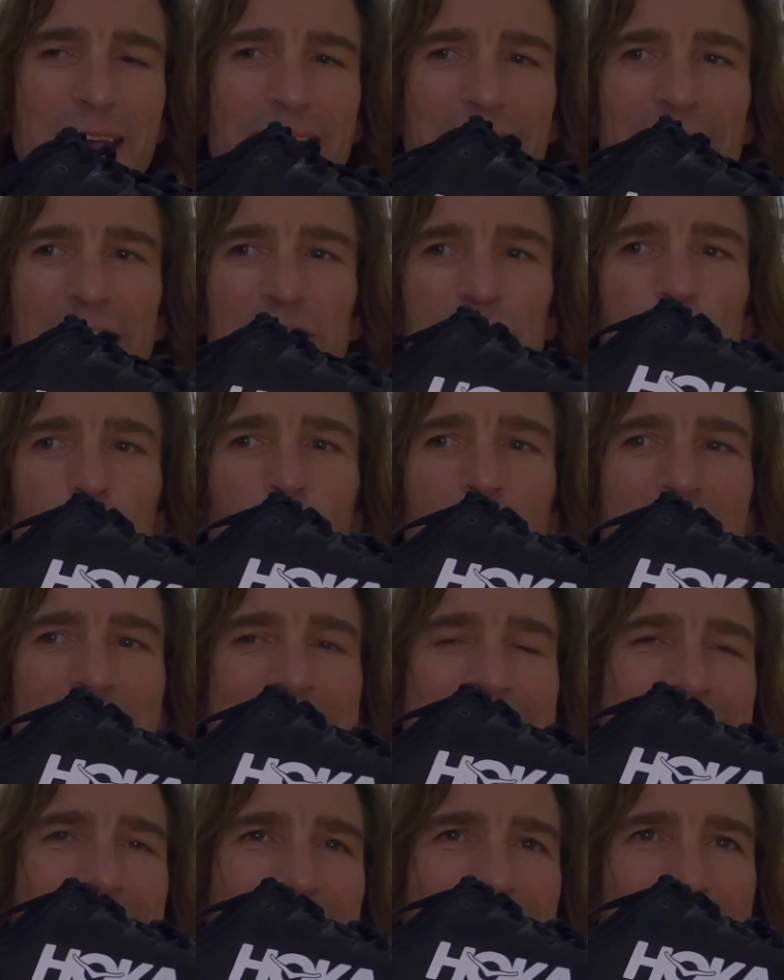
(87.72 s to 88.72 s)
and
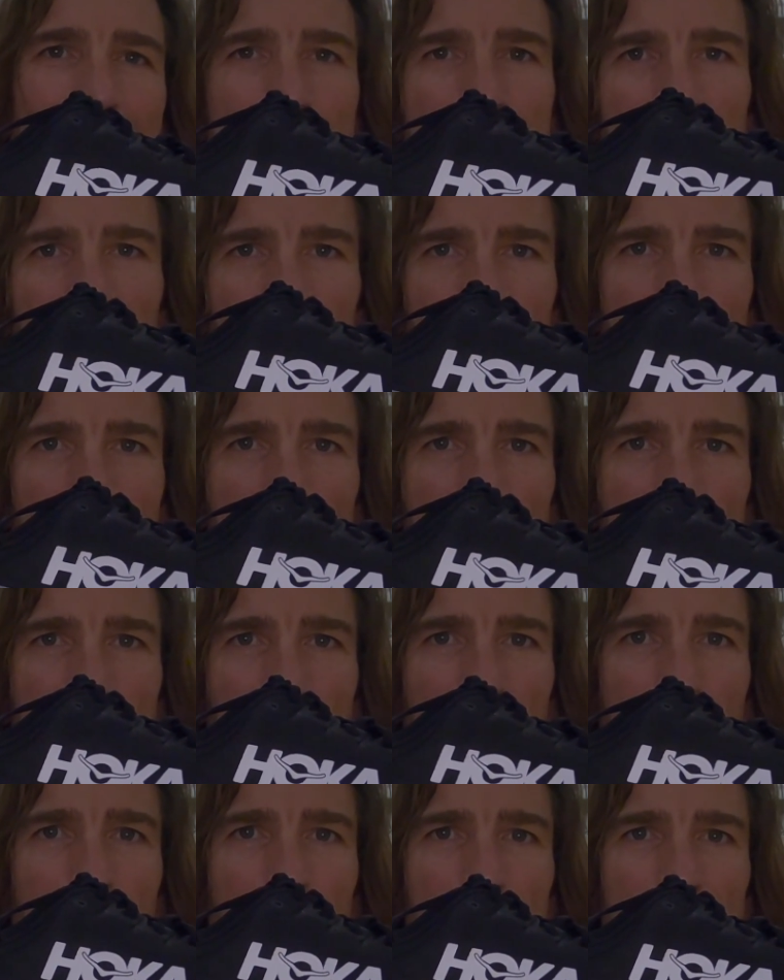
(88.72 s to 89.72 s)
29 millimeters
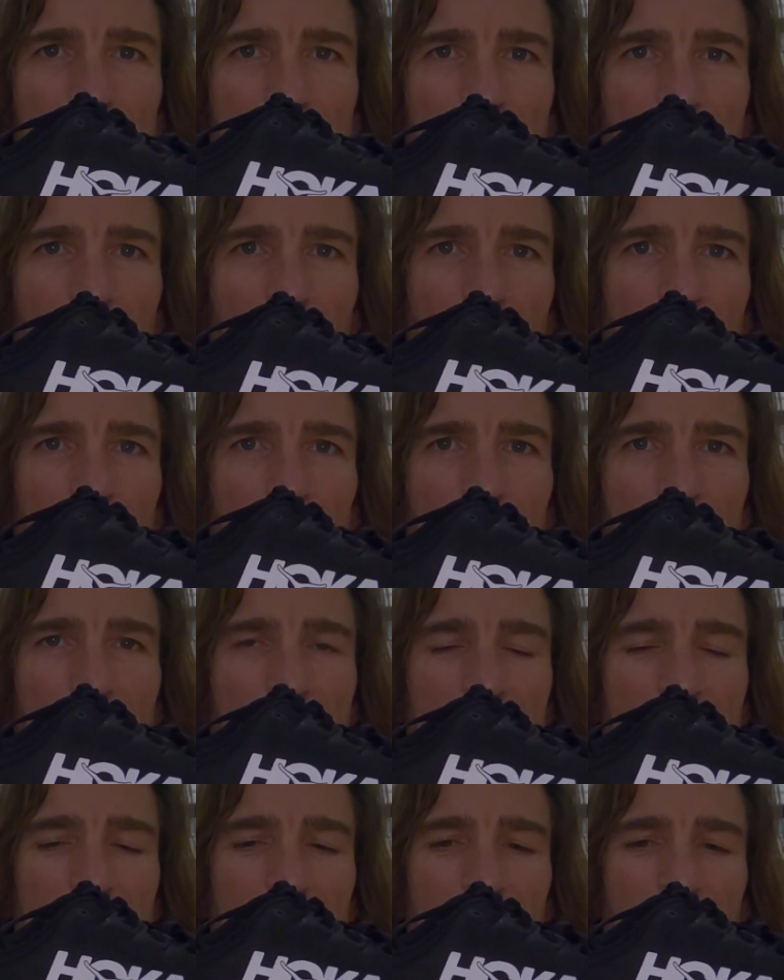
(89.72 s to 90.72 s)
of cushion under
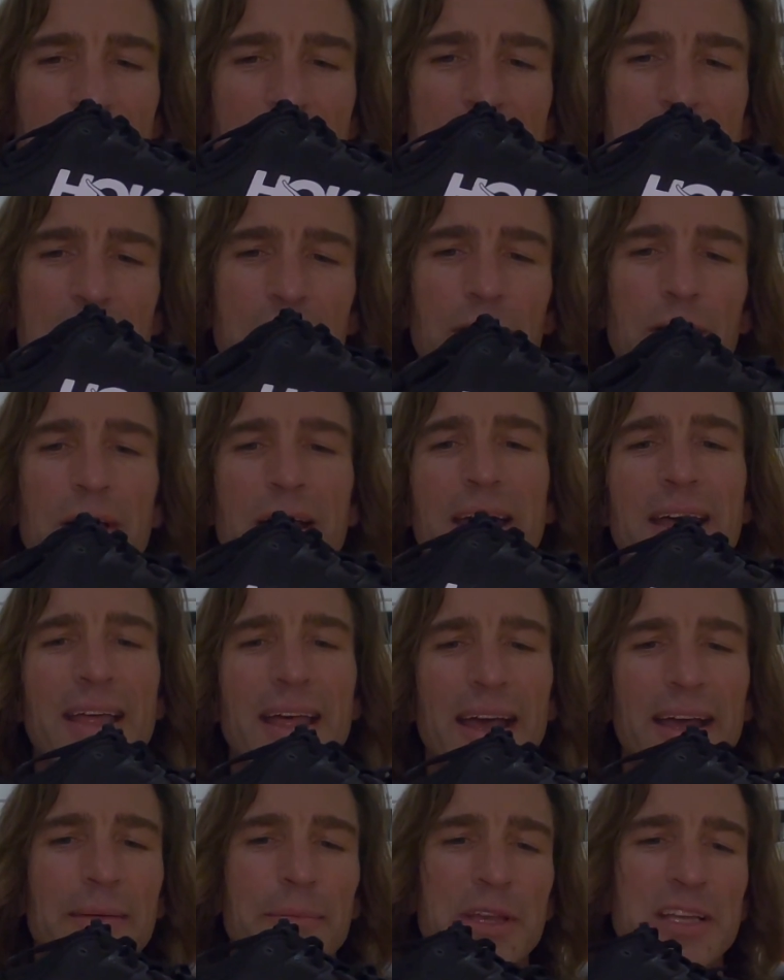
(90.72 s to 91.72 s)
the heel.
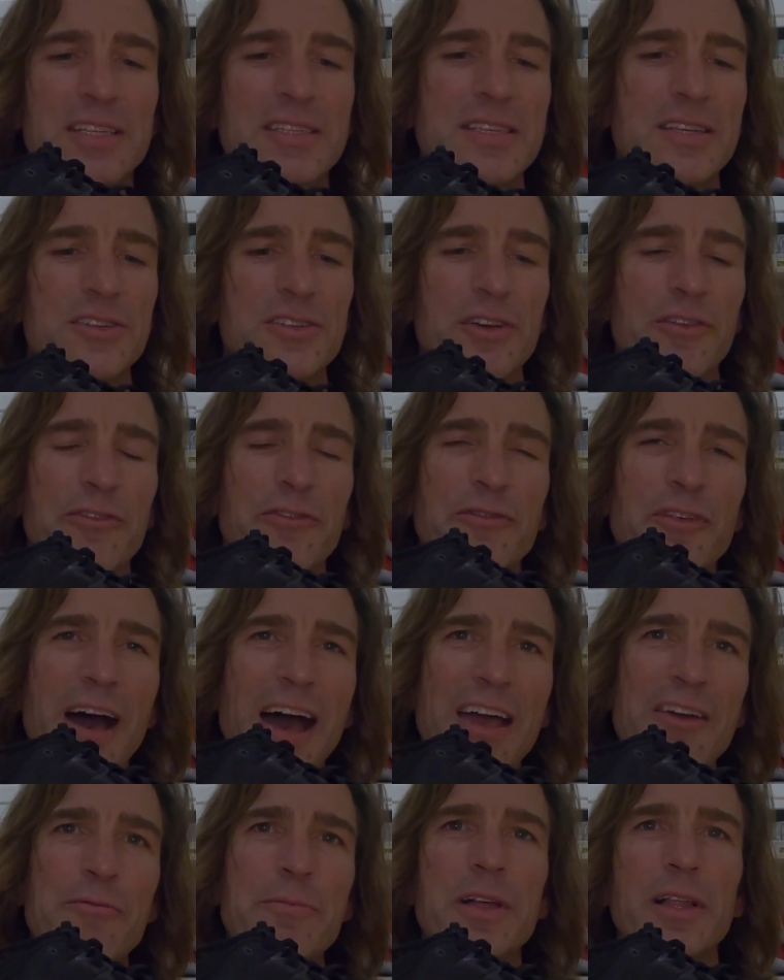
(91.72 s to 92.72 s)
That means there's a
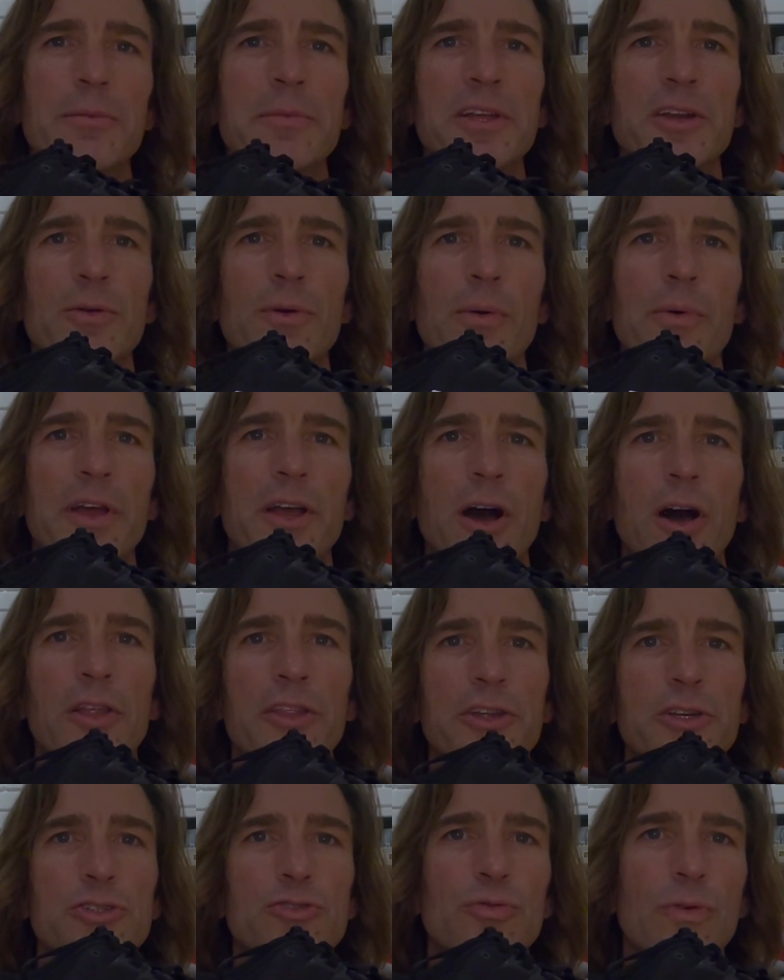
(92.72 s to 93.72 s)
5 millimeter, what we call
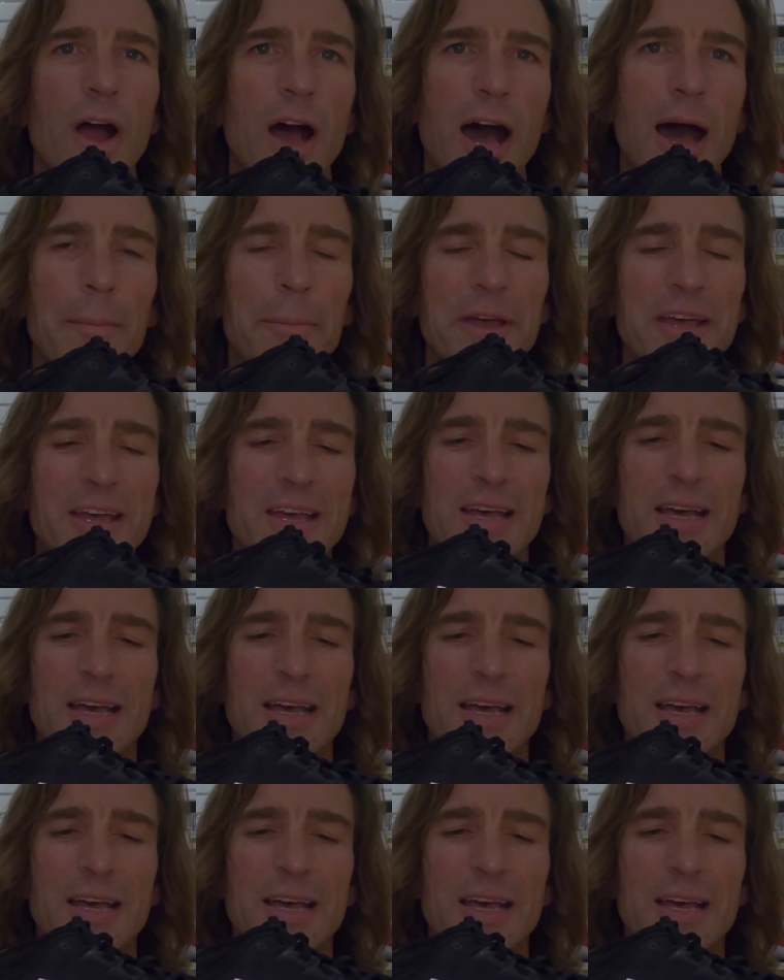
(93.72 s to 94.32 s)
the drop.